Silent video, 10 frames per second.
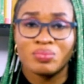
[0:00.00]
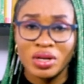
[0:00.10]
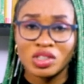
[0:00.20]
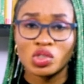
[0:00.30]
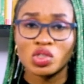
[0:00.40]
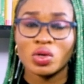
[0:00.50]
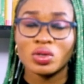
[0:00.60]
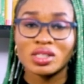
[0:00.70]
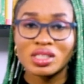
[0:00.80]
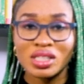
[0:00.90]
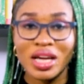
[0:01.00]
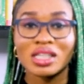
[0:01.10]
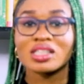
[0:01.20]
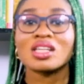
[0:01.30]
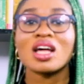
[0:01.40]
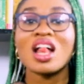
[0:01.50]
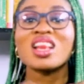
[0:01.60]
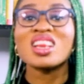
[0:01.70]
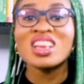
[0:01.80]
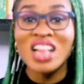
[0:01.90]
menstrual sex.
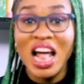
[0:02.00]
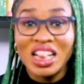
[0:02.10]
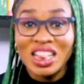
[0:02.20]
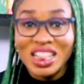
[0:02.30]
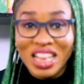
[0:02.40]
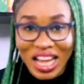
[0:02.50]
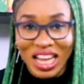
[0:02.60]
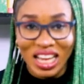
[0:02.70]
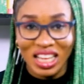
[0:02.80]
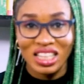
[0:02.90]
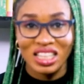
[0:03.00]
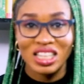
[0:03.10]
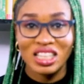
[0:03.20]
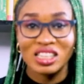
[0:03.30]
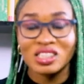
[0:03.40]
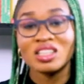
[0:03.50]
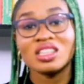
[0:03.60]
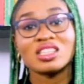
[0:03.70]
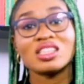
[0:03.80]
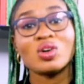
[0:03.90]
Nothing is
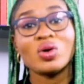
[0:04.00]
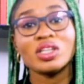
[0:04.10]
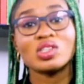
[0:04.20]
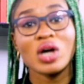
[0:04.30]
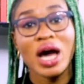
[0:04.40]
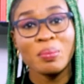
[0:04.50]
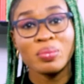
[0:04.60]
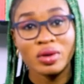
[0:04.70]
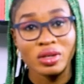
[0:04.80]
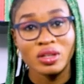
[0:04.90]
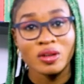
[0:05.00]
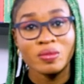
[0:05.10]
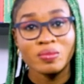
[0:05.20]
going to happen